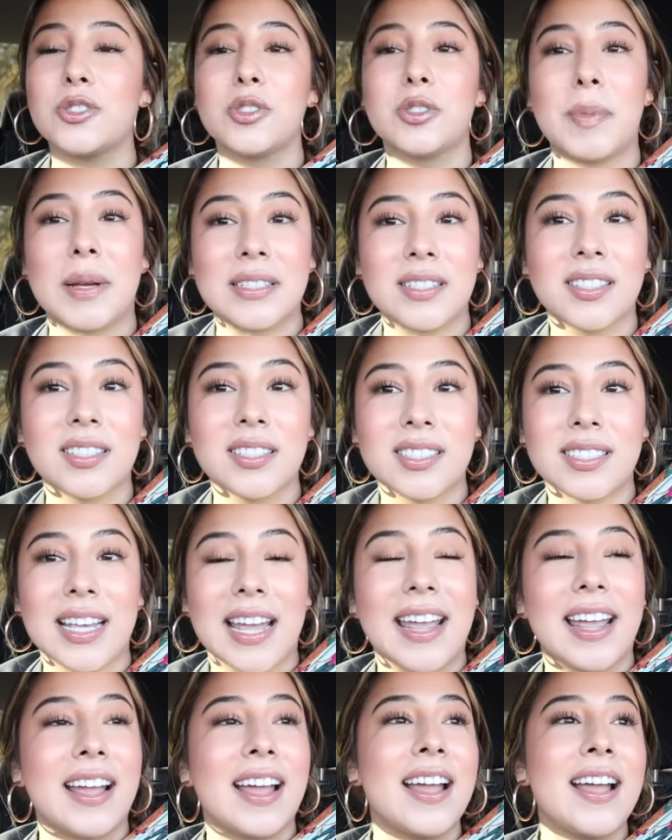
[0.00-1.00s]
she was basically
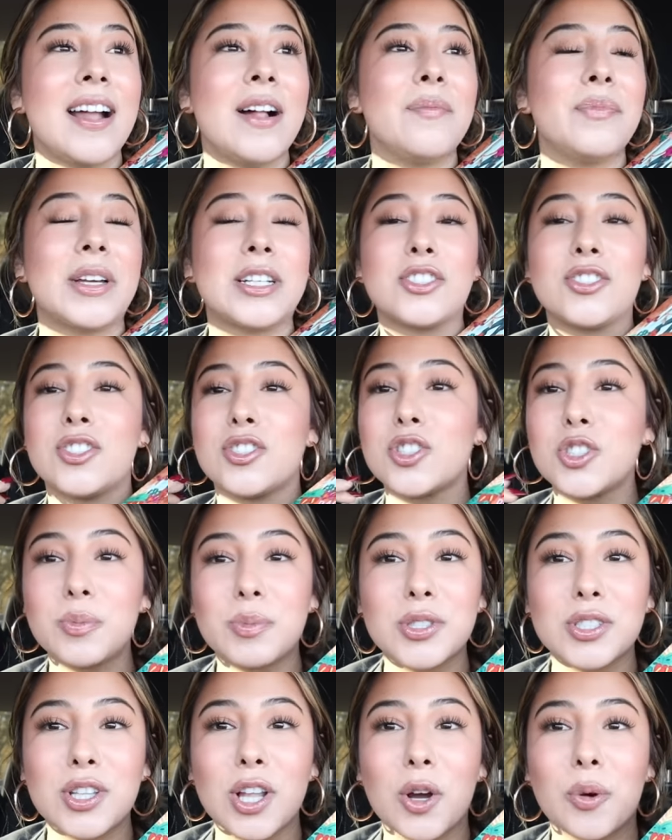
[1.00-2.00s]
saying that she's a
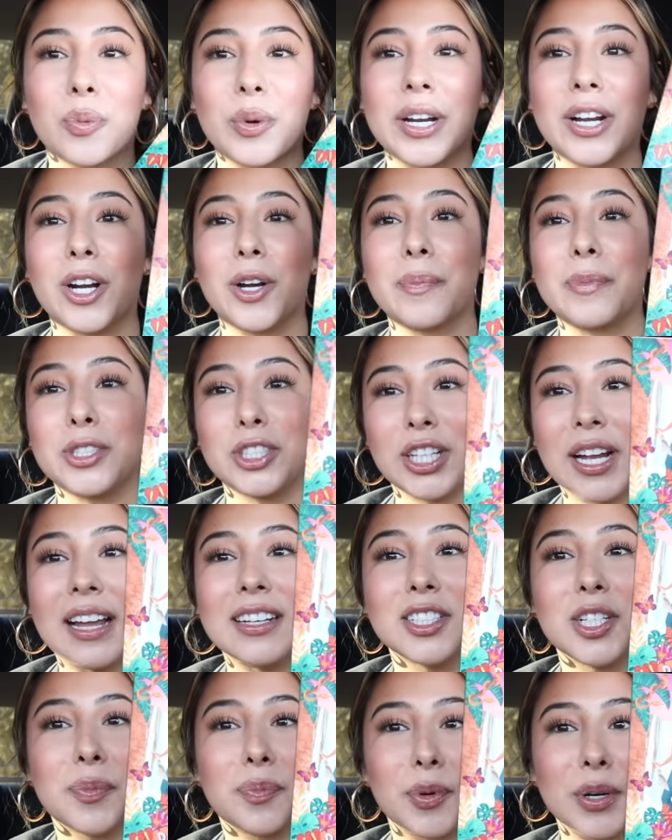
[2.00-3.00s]
super slow reader, but she
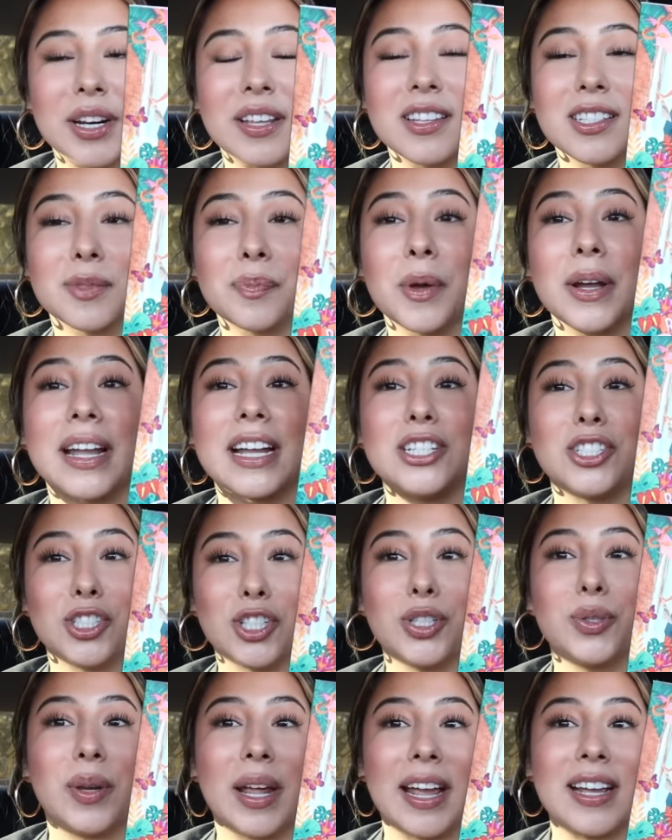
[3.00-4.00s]
ended up reading this book in
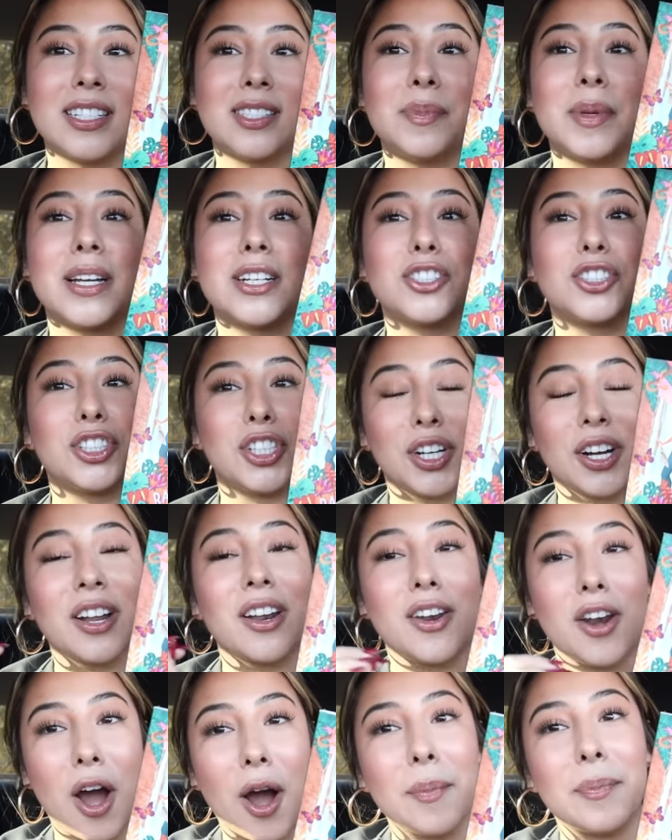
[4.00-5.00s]
2 days because she
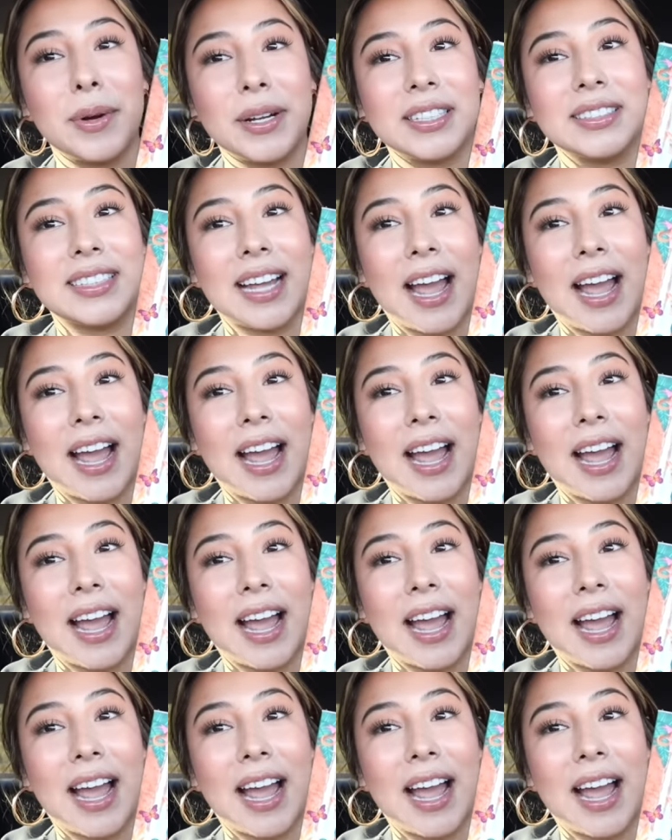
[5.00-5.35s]
could not put it